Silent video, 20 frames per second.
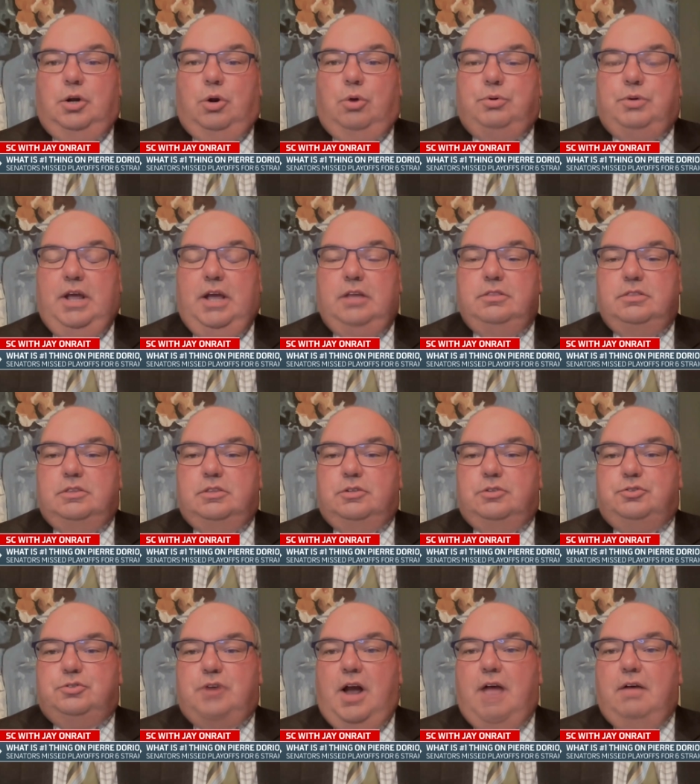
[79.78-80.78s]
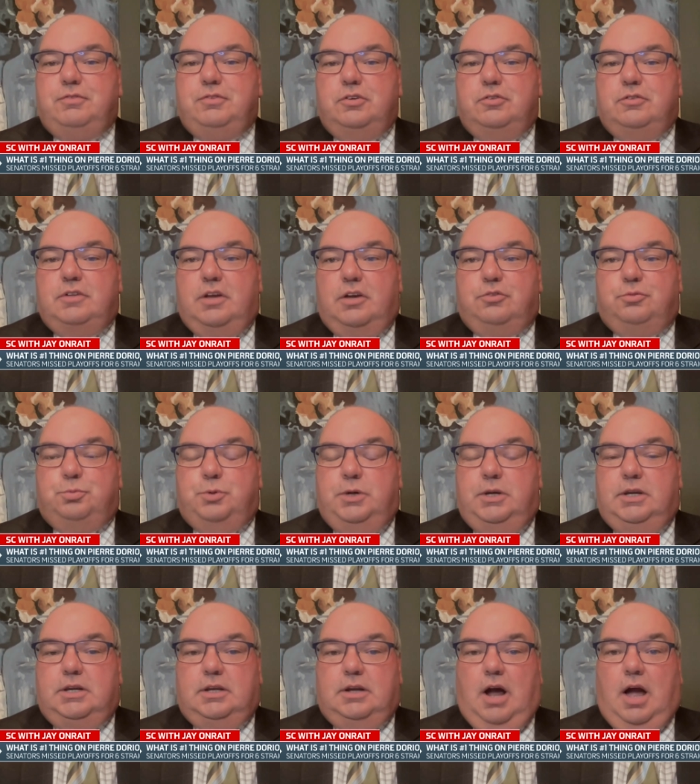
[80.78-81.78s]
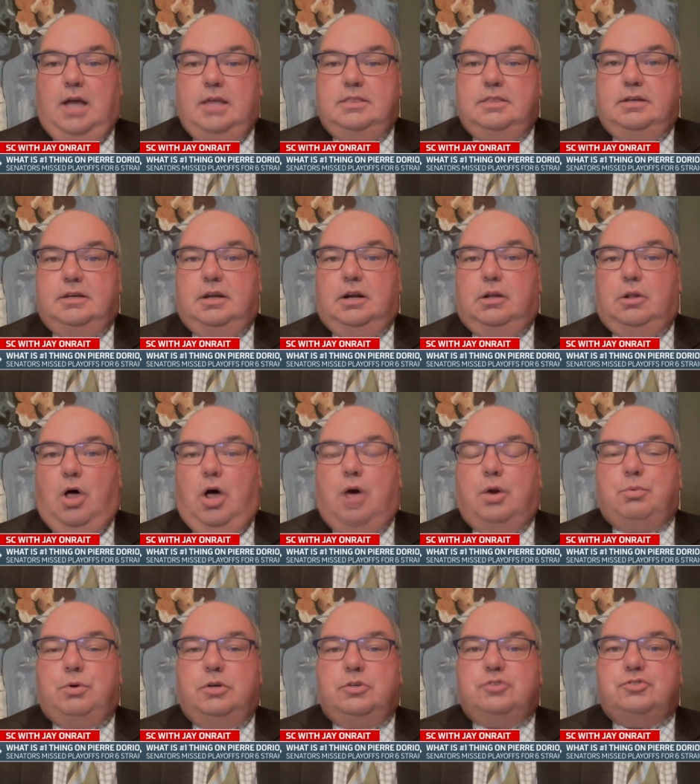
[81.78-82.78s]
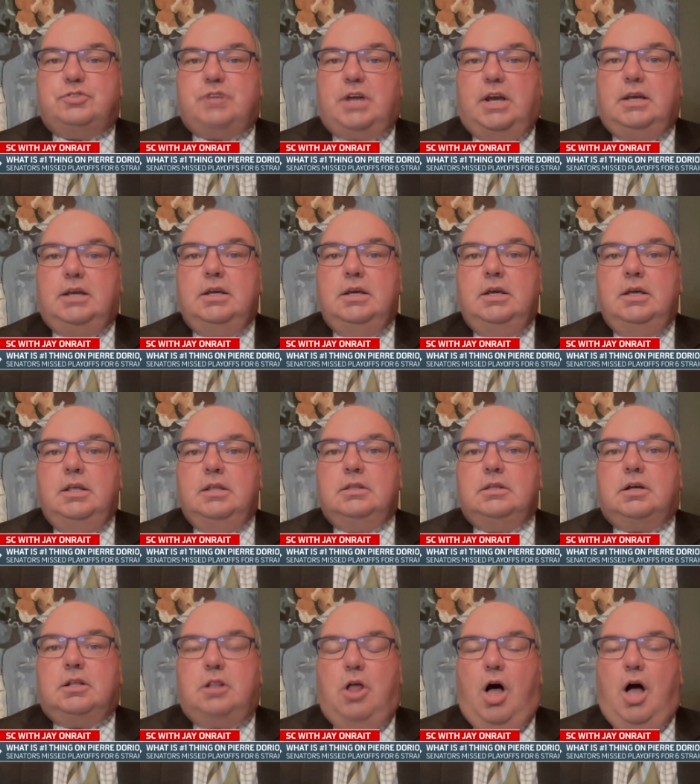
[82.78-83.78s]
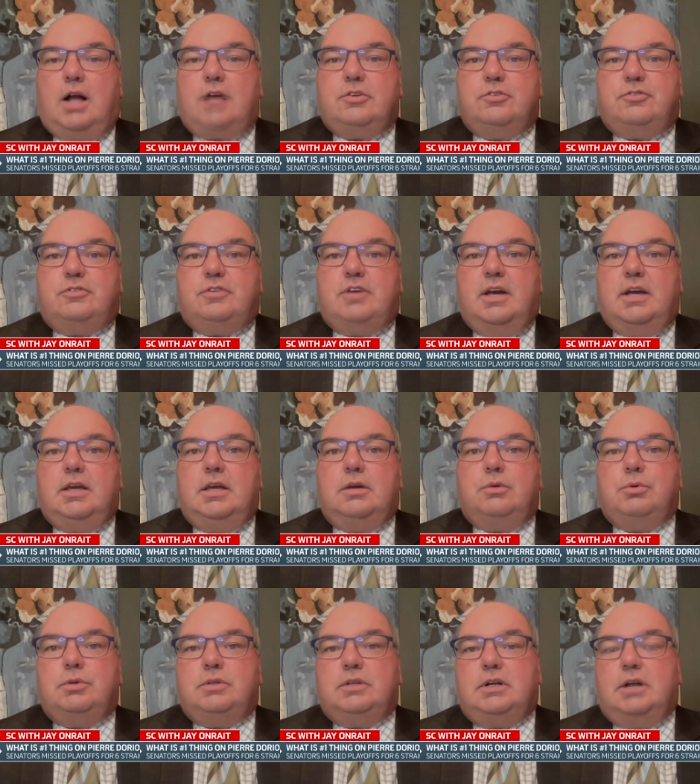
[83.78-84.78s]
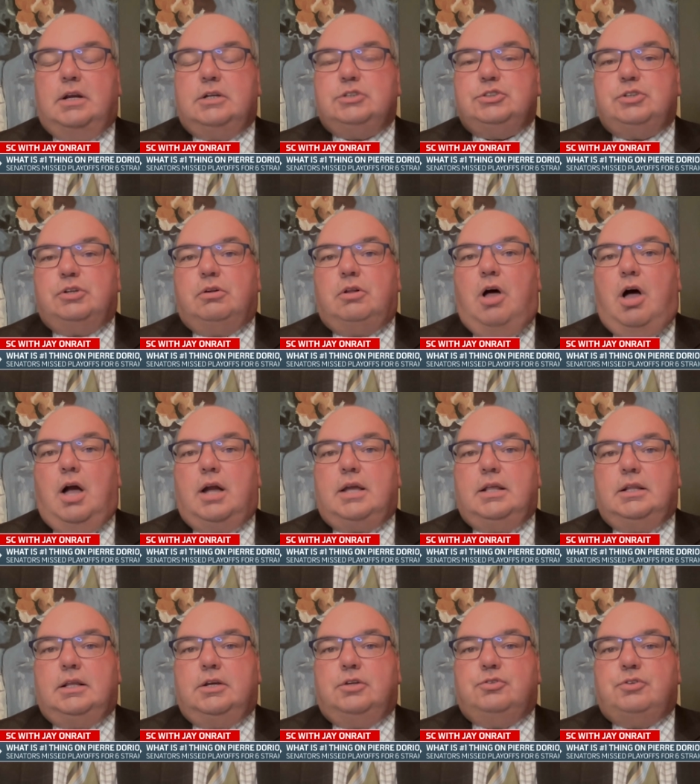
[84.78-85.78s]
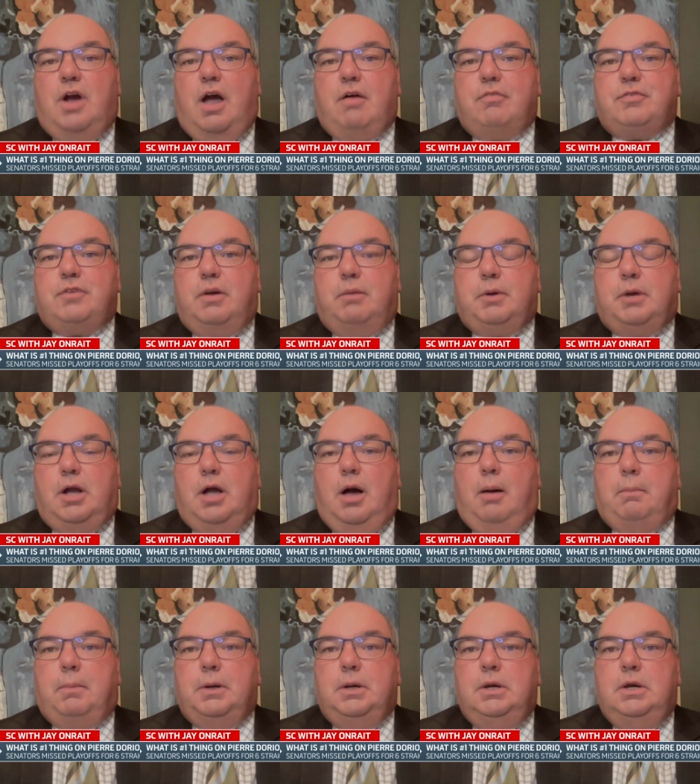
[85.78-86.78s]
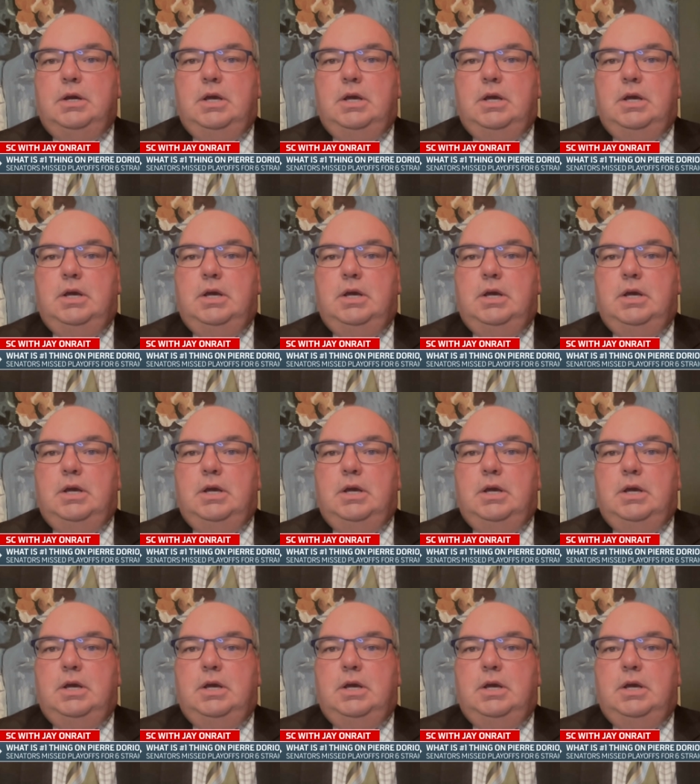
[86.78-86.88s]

you know, the draft is next week, and I think in a lot of ways, Jay, the clock is ticking with the National Hockey League draft coming up.